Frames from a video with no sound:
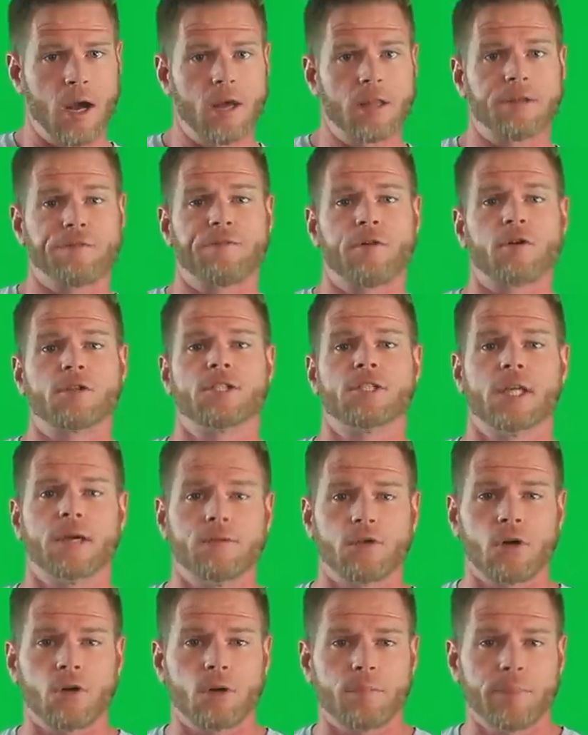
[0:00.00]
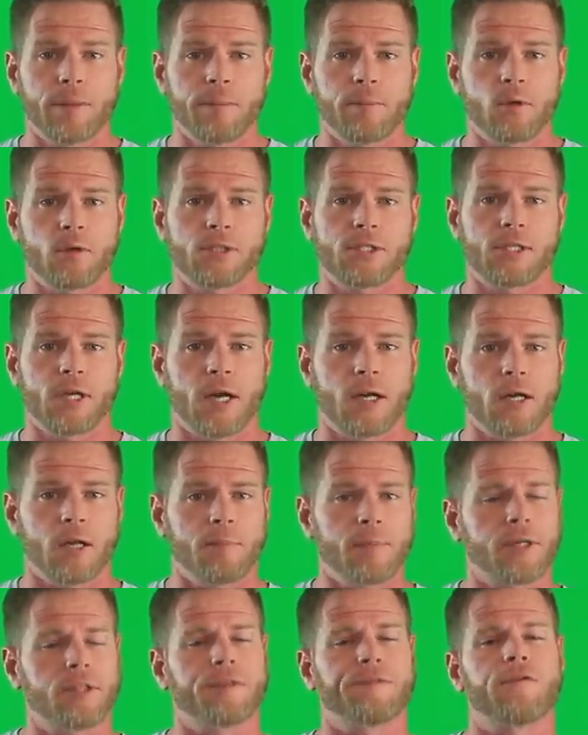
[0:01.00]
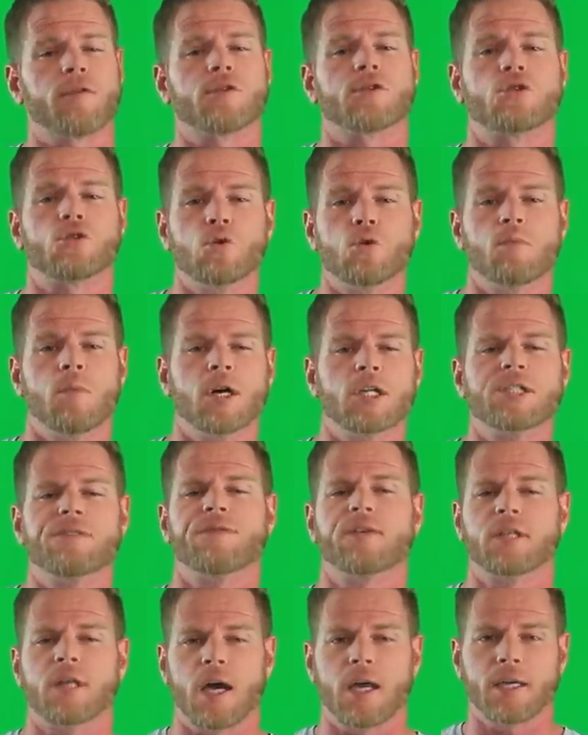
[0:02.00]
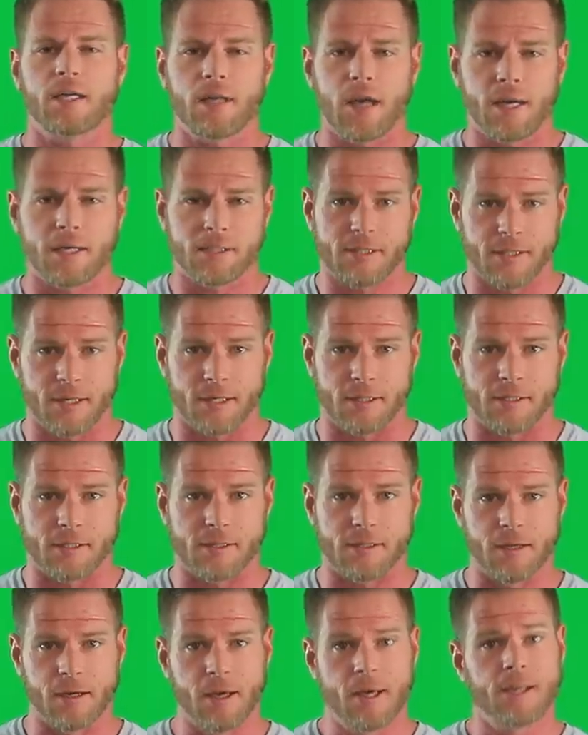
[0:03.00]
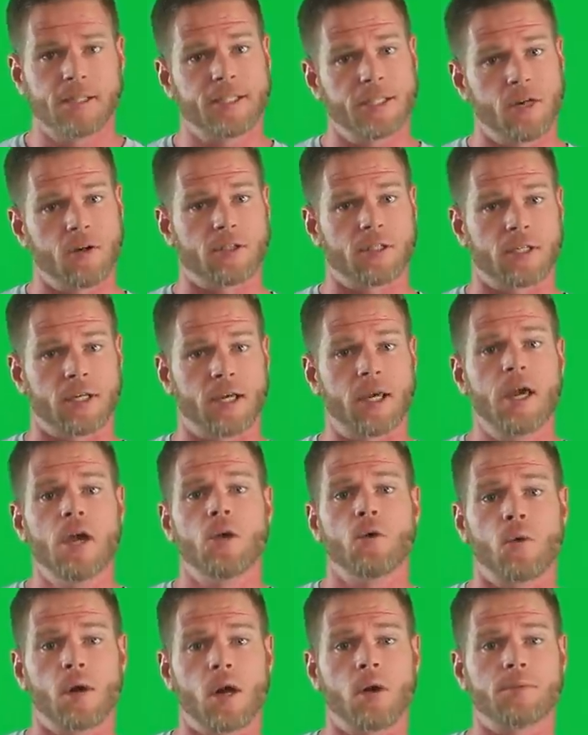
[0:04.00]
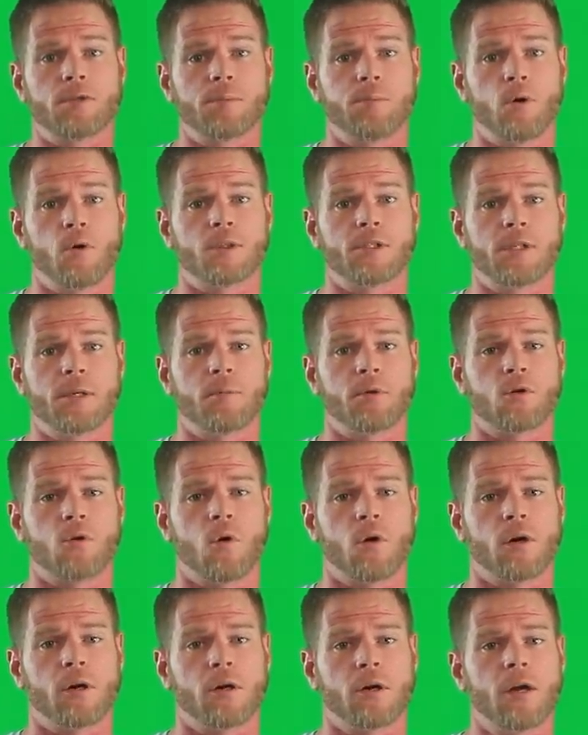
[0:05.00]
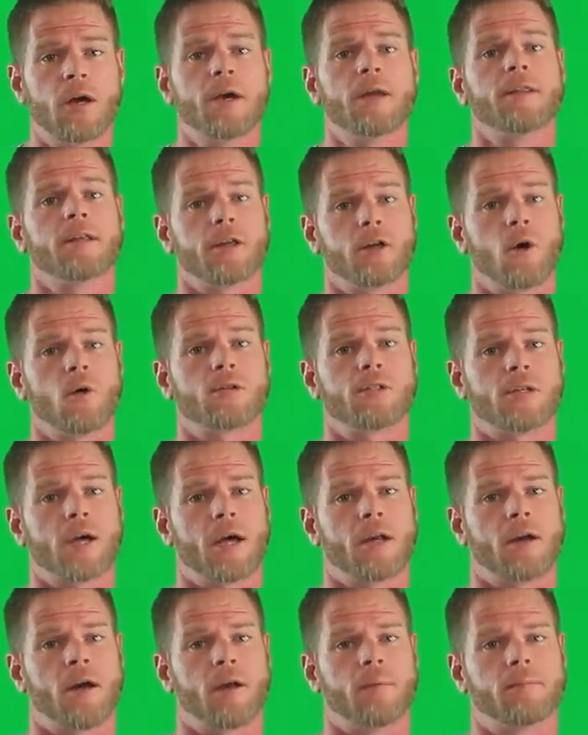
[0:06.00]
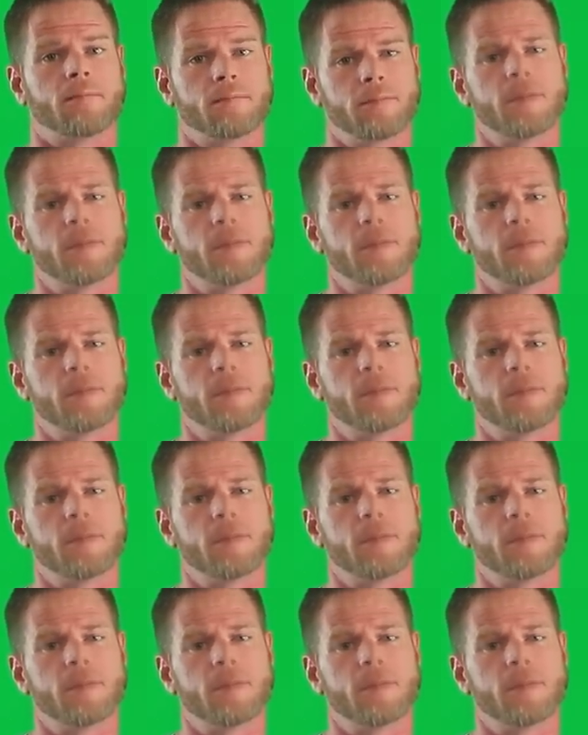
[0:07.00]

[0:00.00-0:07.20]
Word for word: The first seven hundred people to sign up get the first two months for ninety-nine cents. Seriously, you want to help support Zebra Corner? Then go sign up.